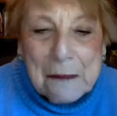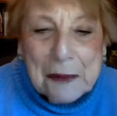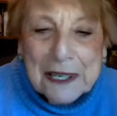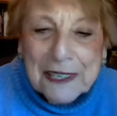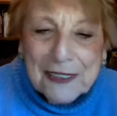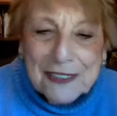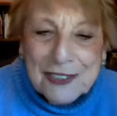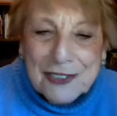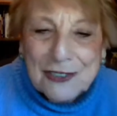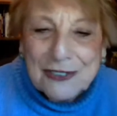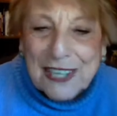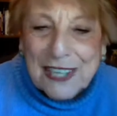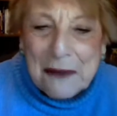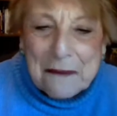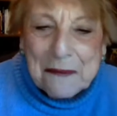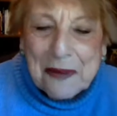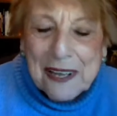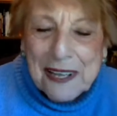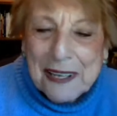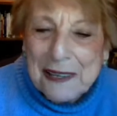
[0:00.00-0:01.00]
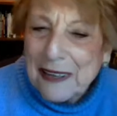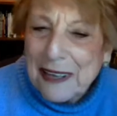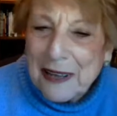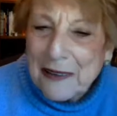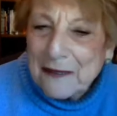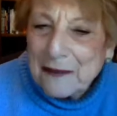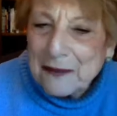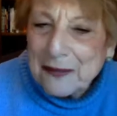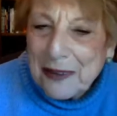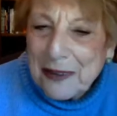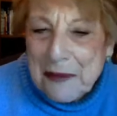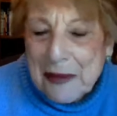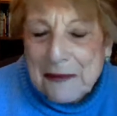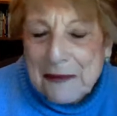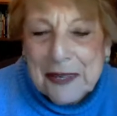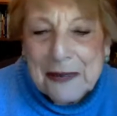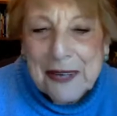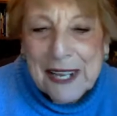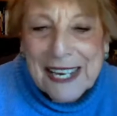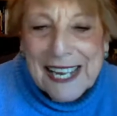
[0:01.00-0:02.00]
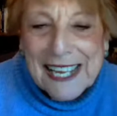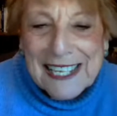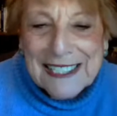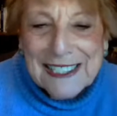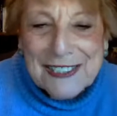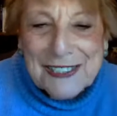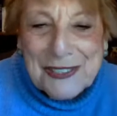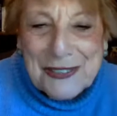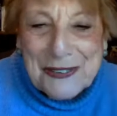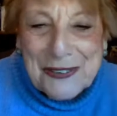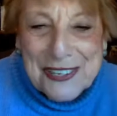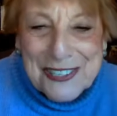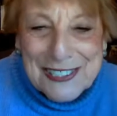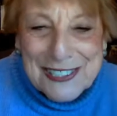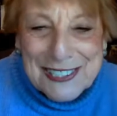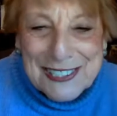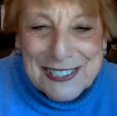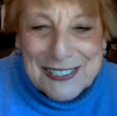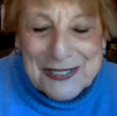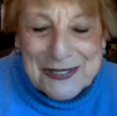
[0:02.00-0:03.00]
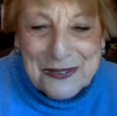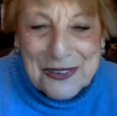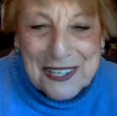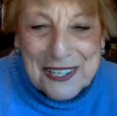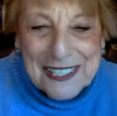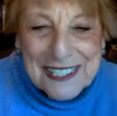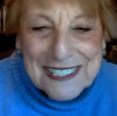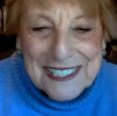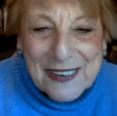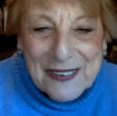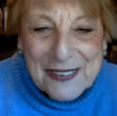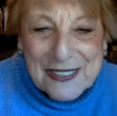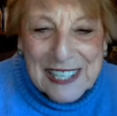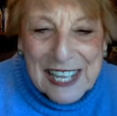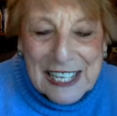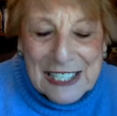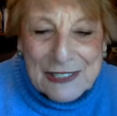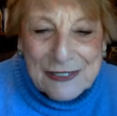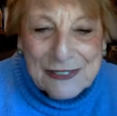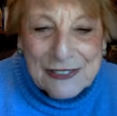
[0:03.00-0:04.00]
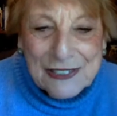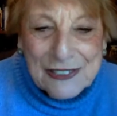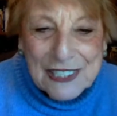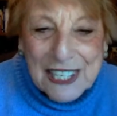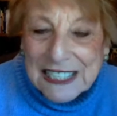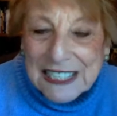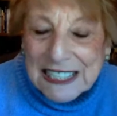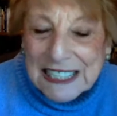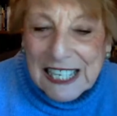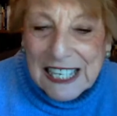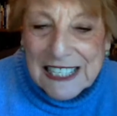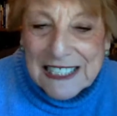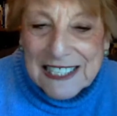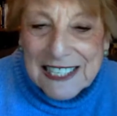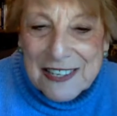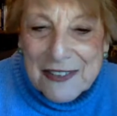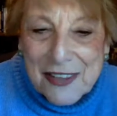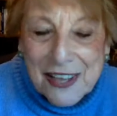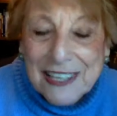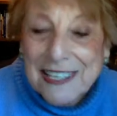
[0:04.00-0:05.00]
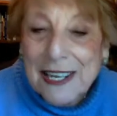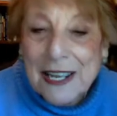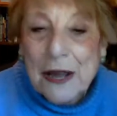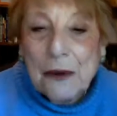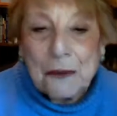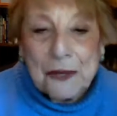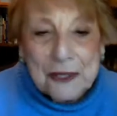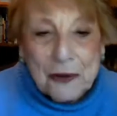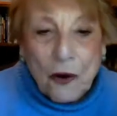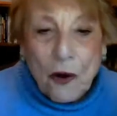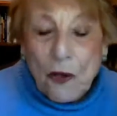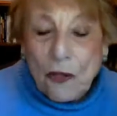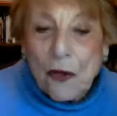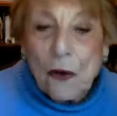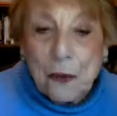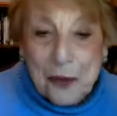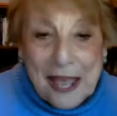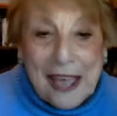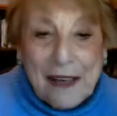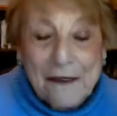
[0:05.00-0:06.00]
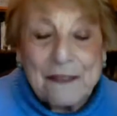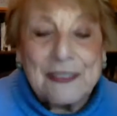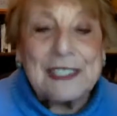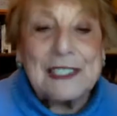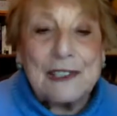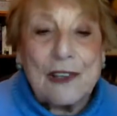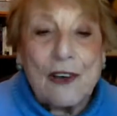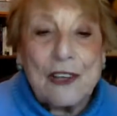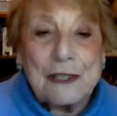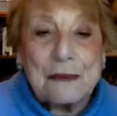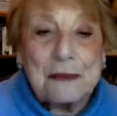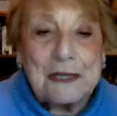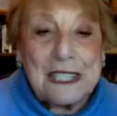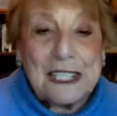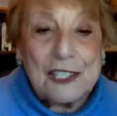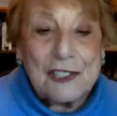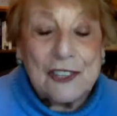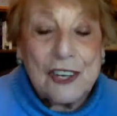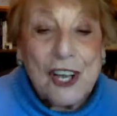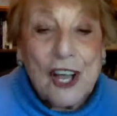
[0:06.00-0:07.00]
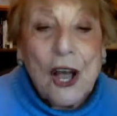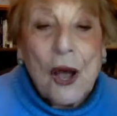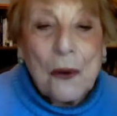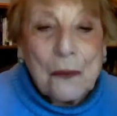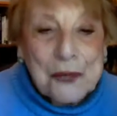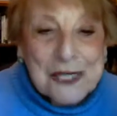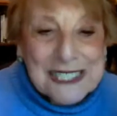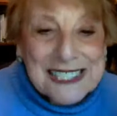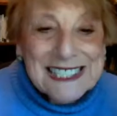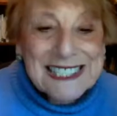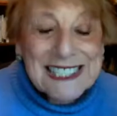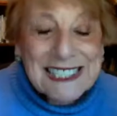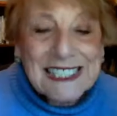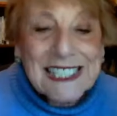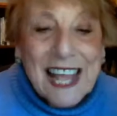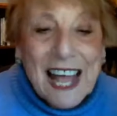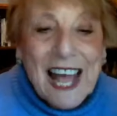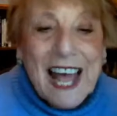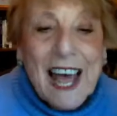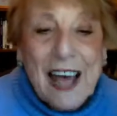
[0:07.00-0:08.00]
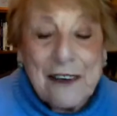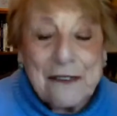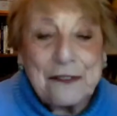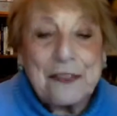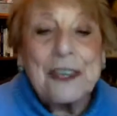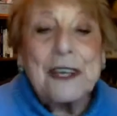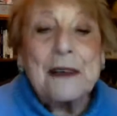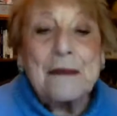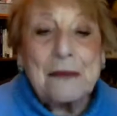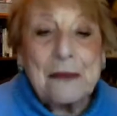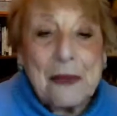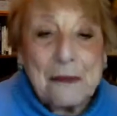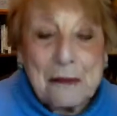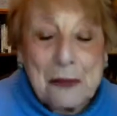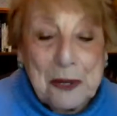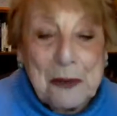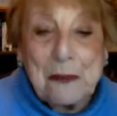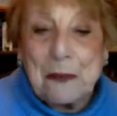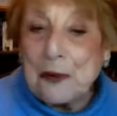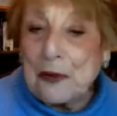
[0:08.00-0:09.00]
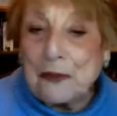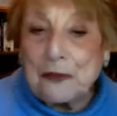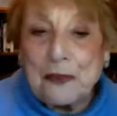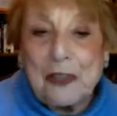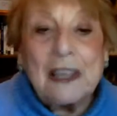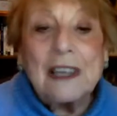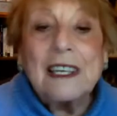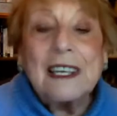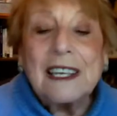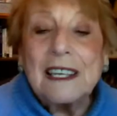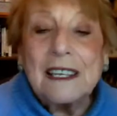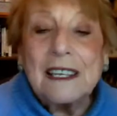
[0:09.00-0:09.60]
But do you get my, maybe I'm not asking the question as well as I would like to. Do you get the idea that although we have these laws, Manisha, we still have people